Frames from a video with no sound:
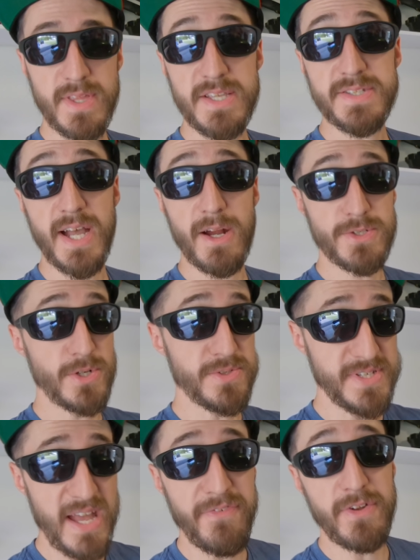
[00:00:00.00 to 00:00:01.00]
These tires are
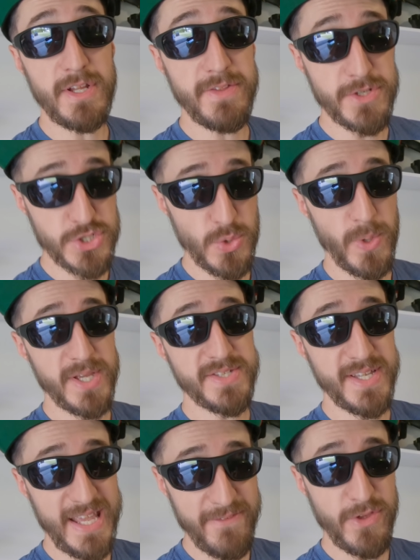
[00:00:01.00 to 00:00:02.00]
definitely the
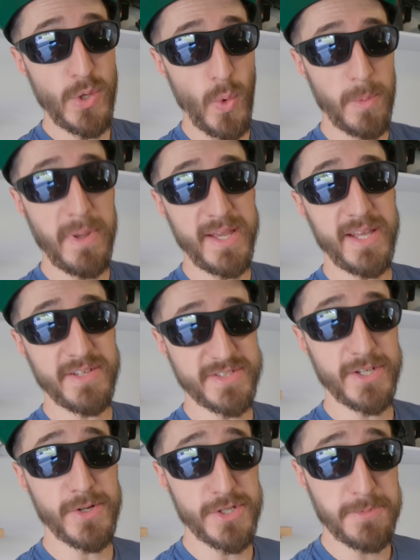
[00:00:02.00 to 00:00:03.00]
choice if you are making
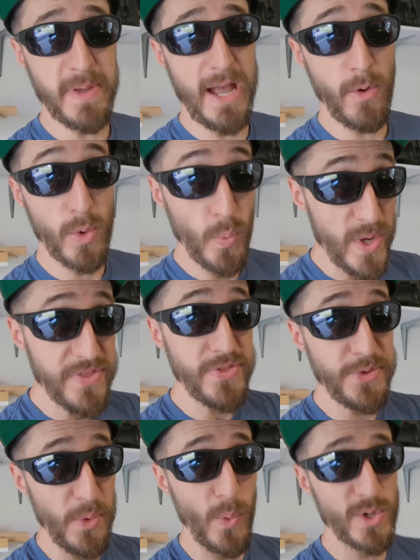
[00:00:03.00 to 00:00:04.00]
serious power
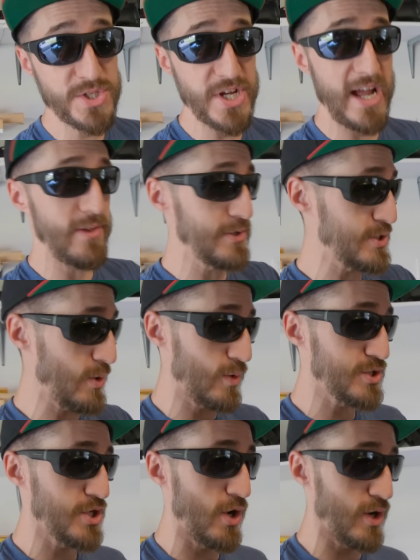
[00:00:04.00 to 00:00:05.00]
with your Challenger
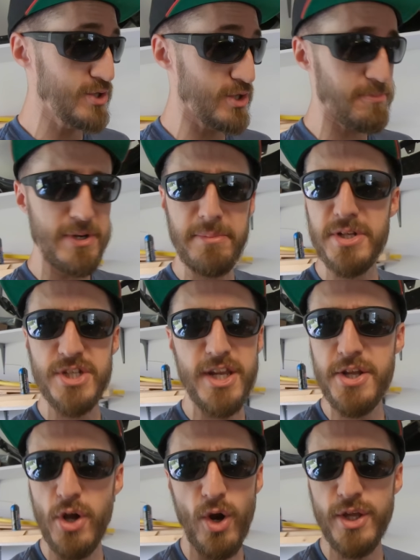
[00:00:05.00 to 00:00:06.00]
or Charger, pretty much
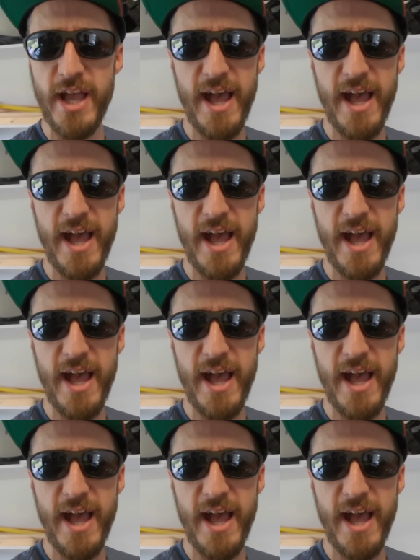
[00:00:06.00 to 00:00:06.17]
any car you